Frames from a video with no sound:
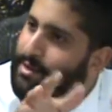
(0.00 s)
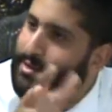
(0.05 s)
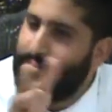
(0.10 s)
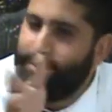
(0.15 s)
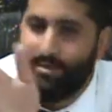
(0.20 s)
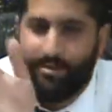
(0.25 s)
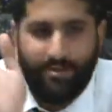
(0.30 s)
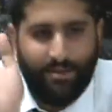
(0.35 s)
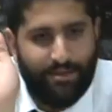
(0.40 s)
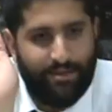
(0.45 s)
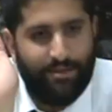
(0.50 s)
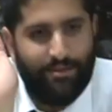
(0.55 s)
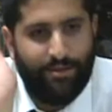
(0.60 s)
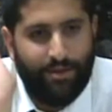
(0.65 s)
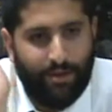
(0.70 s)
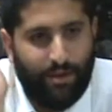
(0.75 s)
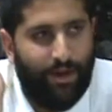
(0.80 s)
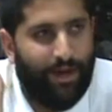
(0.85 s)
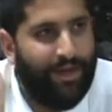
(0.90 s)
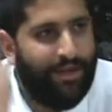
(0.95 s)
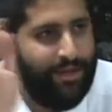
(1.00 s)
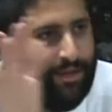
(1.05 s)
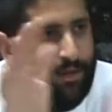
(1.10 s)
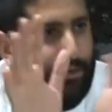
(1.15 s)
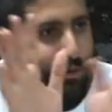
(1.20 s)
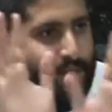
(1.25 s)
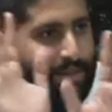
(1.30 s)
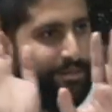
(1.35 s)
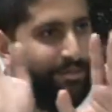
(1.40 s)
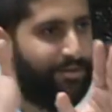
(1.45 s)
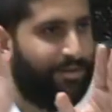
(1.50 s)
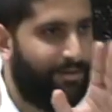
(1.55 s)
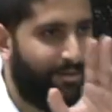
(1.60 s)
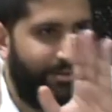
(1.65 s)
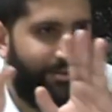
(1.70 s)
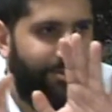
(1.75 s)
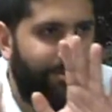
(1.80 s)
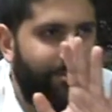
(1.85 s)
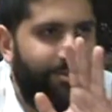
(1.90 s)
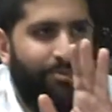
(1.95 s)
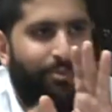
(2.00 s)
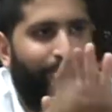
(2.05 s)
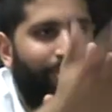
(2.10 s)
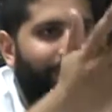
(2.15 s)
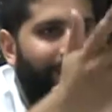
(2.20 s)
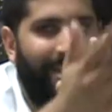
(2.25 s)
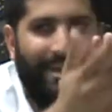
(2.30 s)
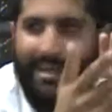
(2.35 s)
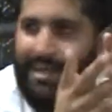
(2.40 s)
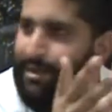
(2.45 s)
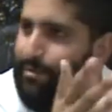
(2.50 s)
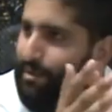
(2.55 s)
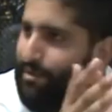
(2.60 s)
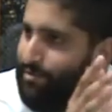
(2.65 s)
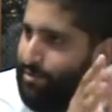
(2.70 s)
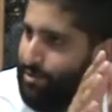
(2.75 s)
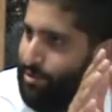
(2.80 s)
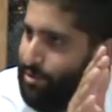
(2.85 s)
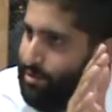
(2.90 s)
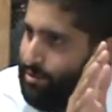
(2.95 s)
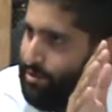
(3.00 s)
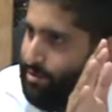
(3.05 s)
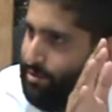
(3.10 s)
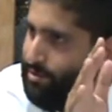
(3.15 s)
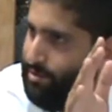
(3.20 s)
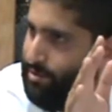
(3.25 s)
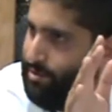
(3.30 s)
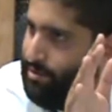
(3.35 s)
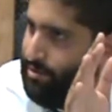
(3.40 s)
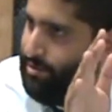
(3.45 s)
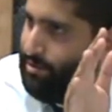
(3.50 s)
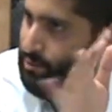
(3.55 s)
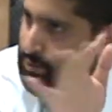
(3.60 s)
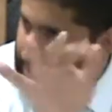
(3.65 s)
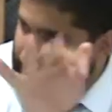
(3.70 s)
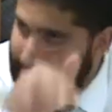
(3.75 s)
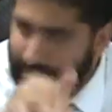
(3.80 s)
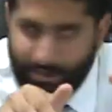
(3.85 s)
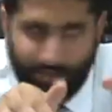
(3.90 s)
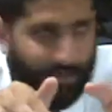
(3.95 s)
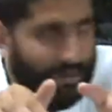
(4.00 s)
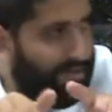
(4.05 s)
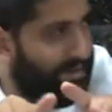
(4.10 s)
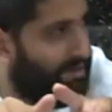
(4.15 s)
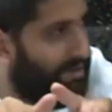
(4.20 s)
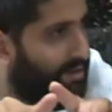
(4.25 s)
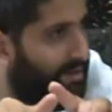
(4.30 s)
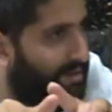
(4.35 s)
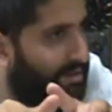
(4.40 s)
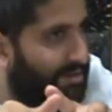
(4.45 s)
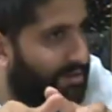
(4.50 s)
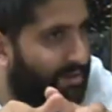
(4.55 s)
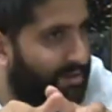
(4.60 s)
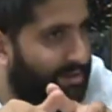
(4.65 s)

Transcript: It says, listen, the kohen agrees that we're letting him off the hook. We still do that today.